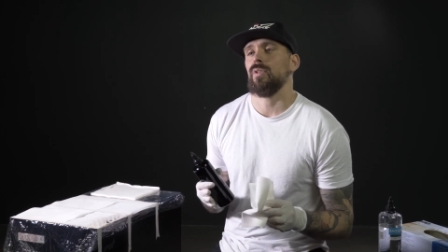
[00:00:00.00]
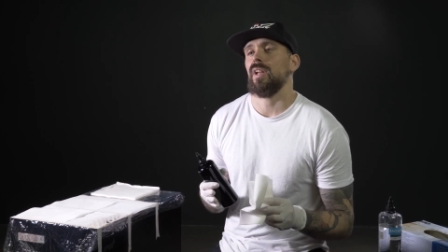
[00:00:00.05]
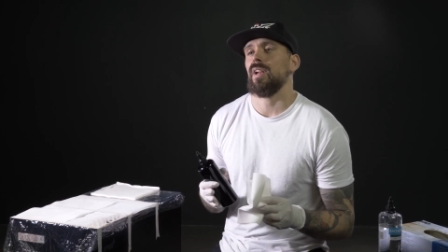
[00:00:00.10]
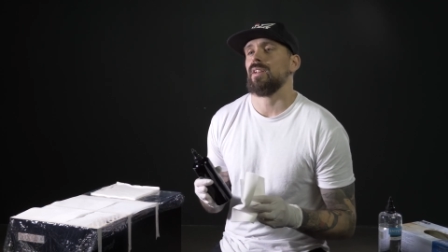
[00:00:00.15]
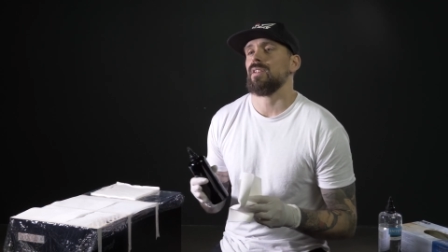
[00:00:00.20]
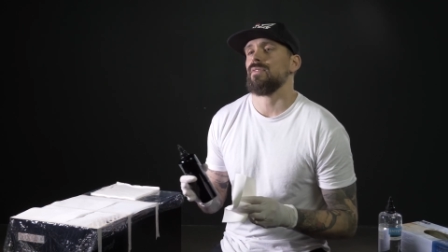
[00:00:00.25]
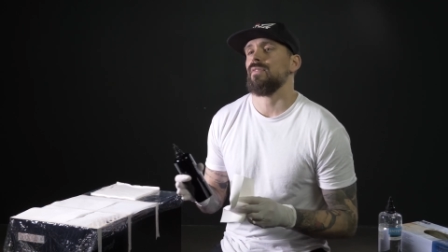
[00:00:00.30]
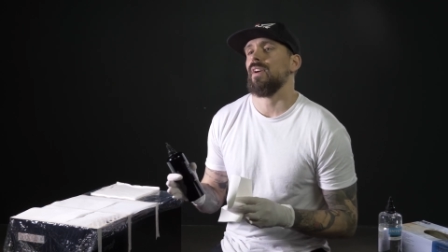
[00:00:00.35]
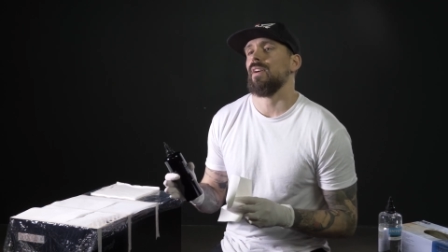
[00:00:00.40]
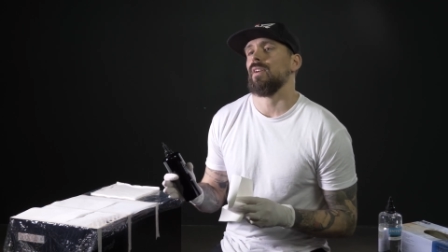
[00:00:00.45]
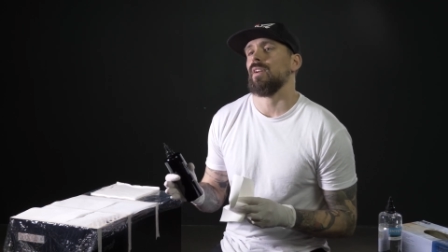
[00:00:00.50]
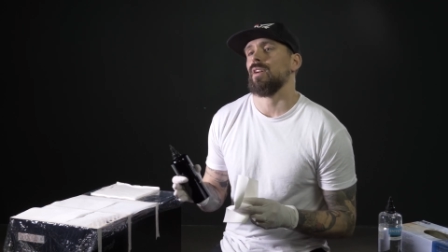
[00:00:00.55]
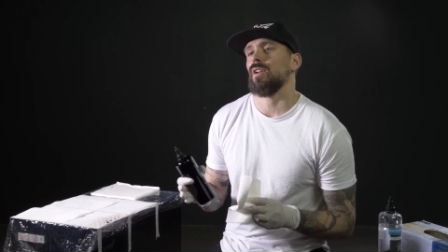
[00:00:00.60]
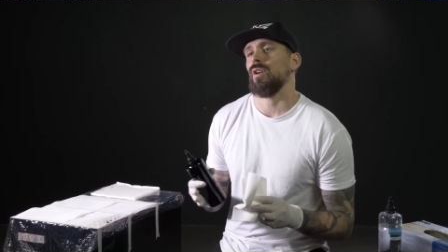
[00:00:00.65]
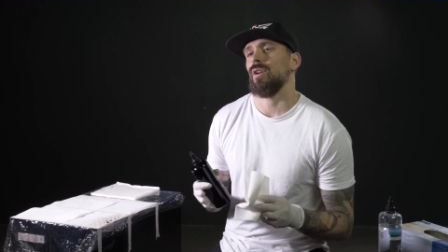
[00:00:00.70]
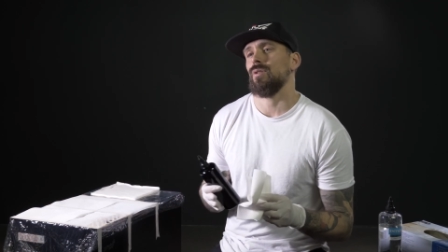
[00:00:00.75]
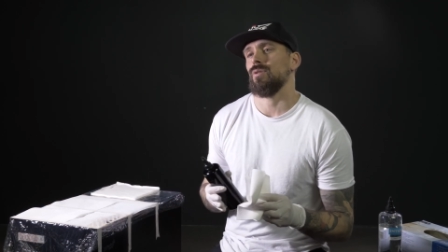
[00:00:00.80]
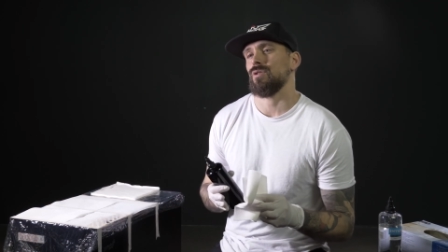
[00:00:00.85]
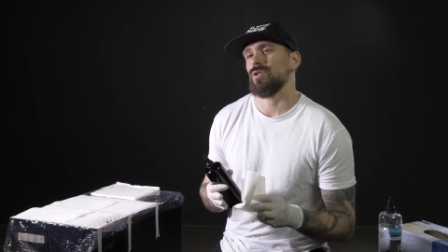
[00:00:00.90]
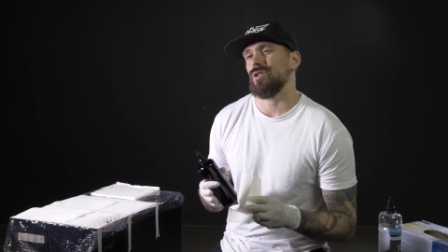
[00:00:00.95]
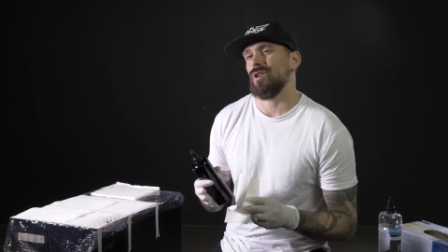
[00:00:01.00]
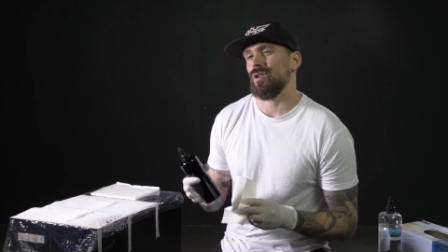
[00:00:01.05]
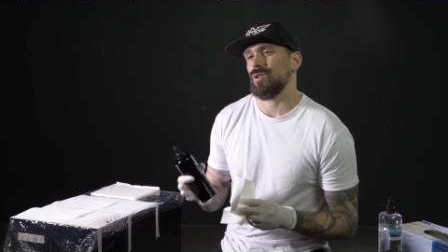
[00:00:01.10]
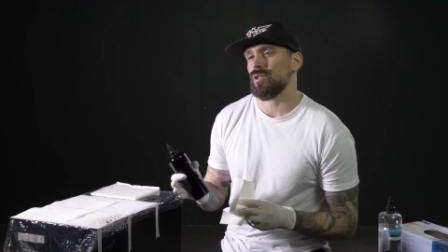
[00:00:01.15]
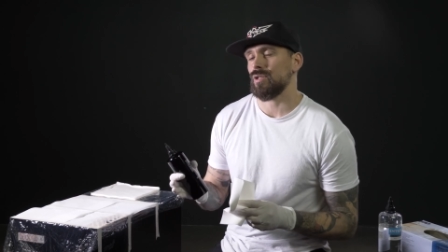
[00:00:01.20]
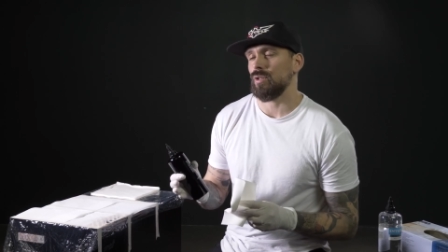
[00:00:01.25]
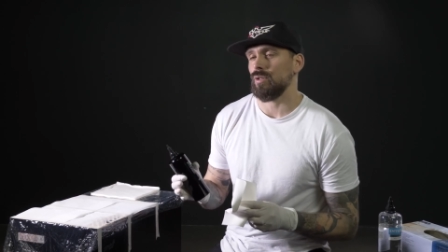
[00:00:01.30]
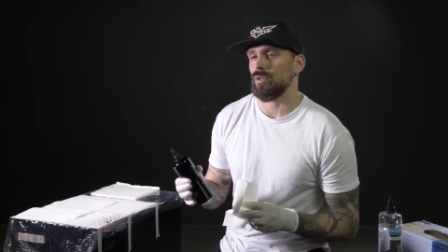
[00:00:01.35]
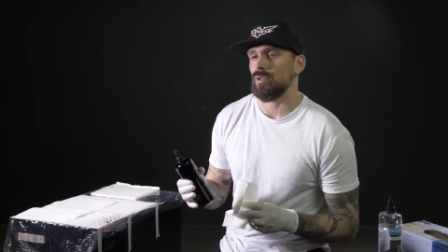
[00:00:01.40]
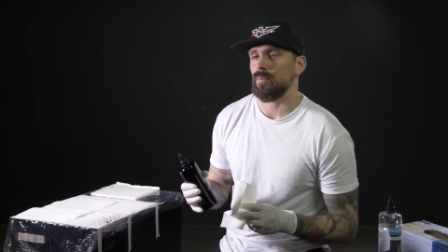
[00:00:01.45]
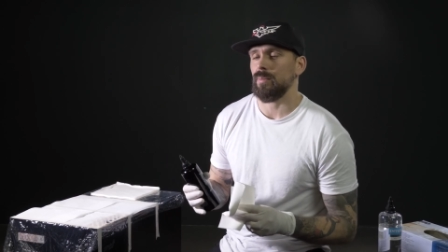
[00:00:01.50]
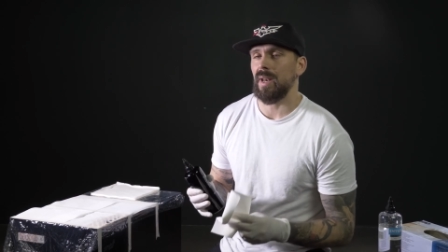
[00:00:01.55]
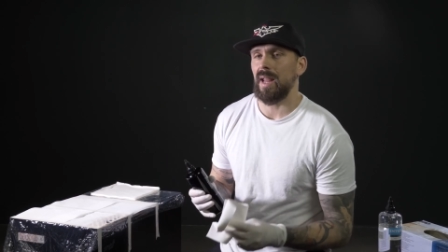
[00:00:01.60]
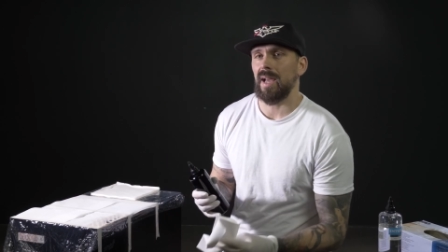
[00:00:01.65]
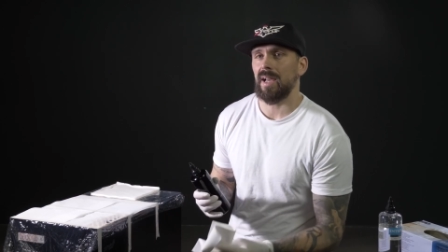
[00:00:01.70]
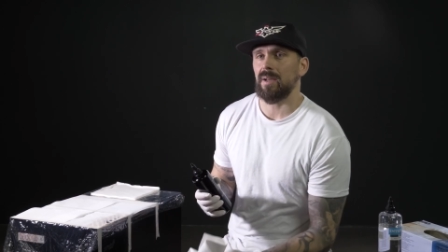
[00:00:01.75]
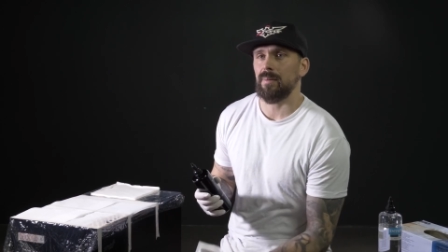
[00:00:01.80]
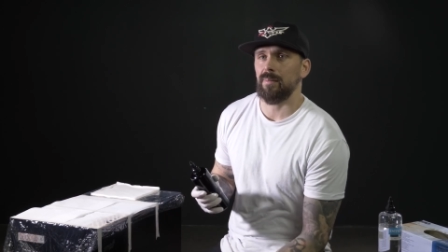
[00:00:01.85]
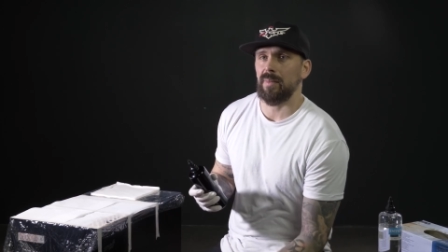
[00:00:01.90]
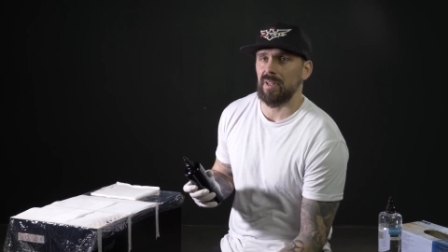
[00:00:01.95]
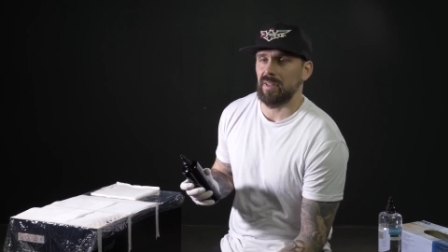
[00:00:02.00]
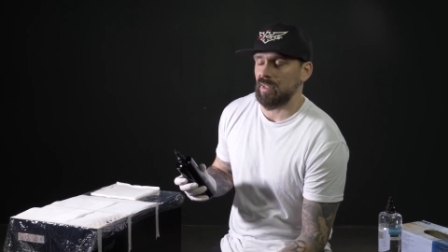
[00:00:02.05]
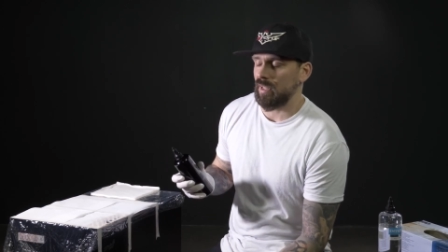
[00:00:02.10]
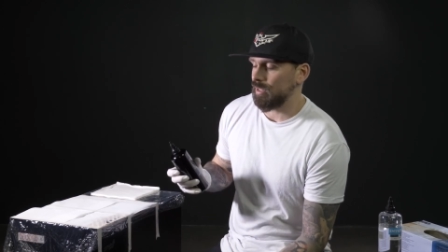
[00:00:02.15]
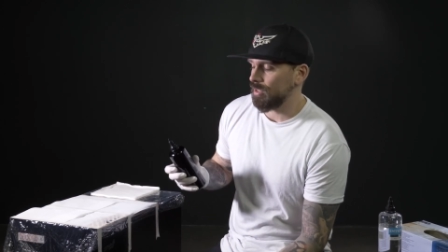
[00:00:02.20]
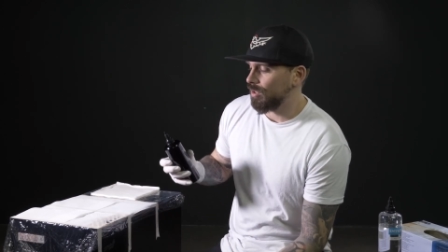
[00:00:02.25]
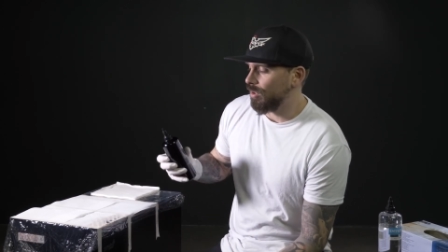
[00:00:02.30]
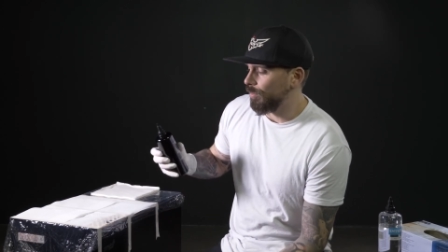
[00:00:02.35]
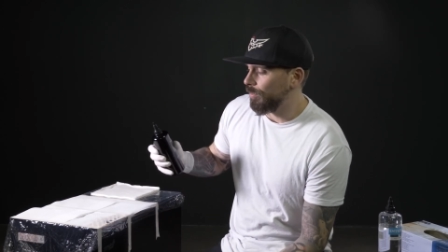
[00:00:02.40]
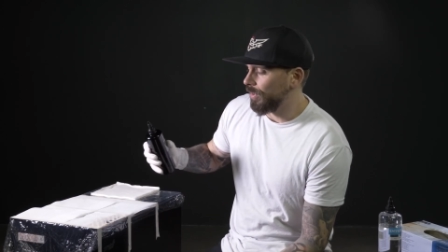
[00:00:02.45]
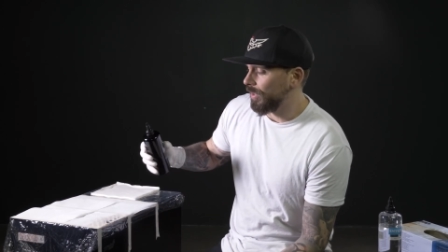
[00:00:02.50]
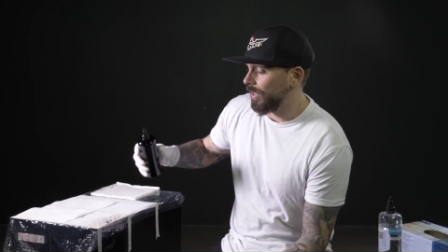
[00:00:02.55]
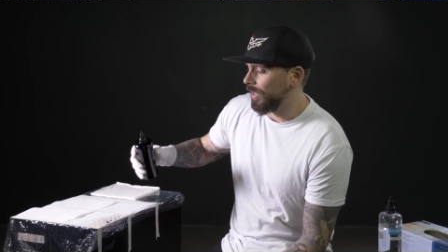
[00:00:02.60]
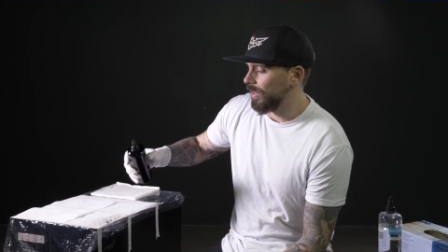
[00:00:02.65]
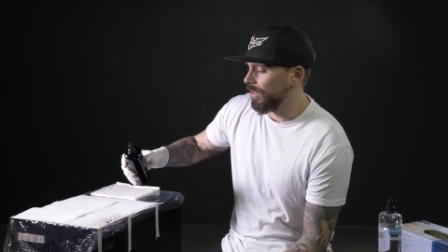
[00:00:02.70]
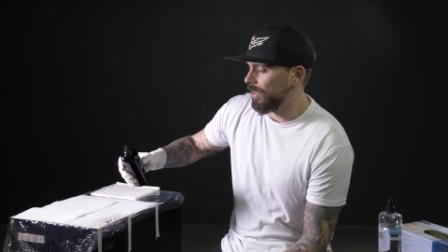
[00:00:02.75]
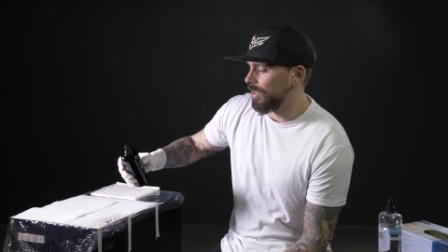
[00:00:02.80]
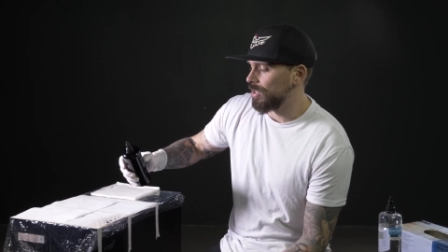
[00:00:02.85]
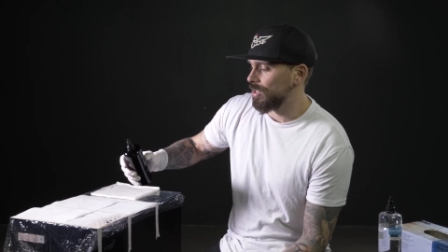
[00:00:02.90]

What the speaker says: that is very close also to black, but not completely.